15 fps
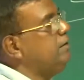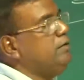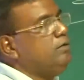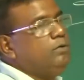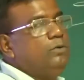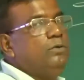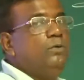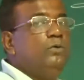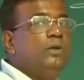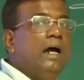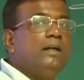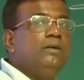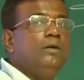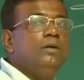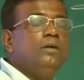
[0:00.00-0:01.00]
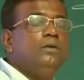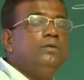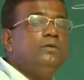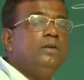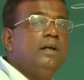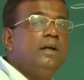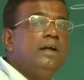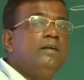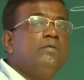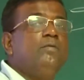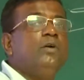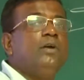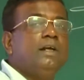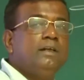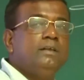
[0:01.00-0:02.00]
is to do that only, to generate
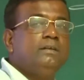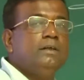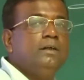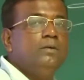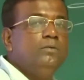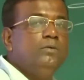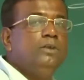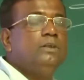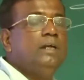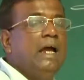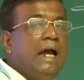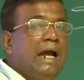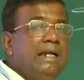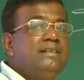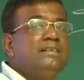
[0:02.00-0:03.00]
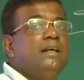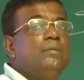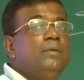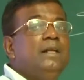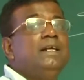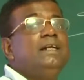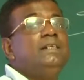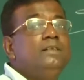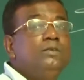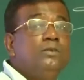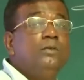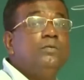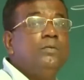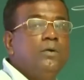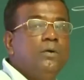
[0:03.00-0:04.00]
vortex which adds up energy to
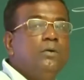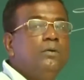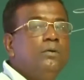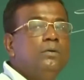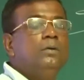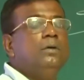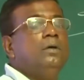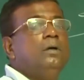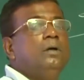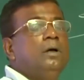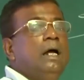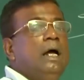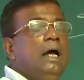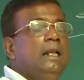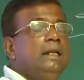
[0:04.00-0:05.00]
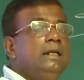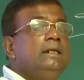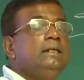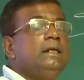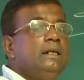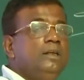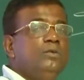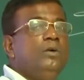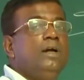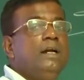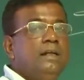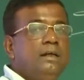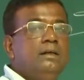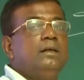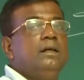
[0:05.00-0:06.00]
the flow, and in turn you
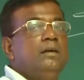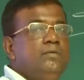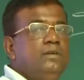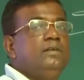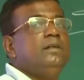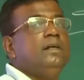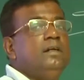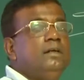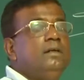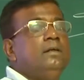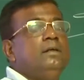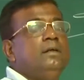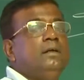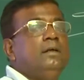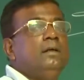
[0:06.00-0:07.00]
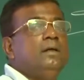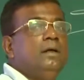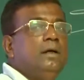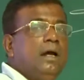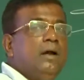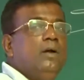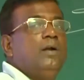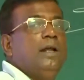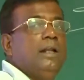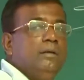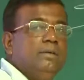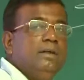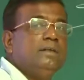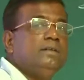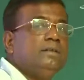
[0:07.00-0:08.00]
get a efficient
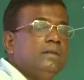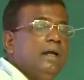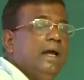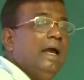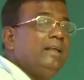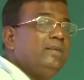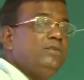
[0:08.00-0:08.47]
aerodynamics as